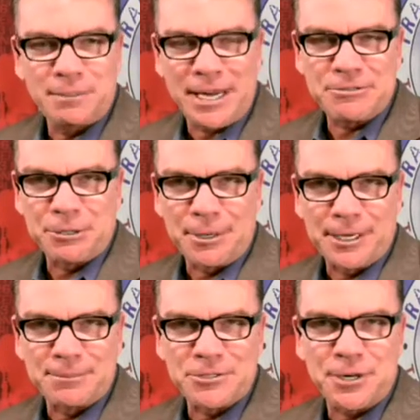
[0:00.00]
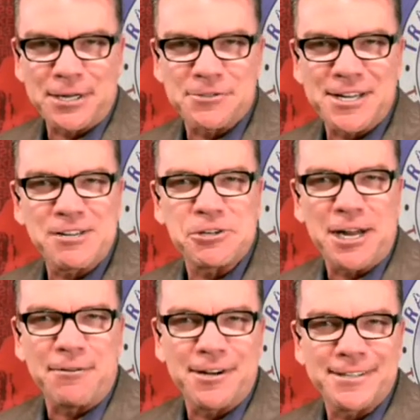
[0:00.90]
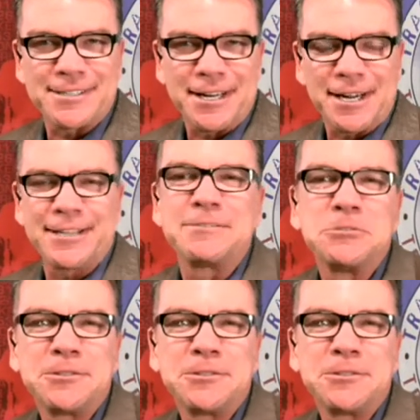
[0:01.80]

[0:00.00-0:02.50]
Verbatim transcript: Pedro, welcome to Traders Nation. How are you today?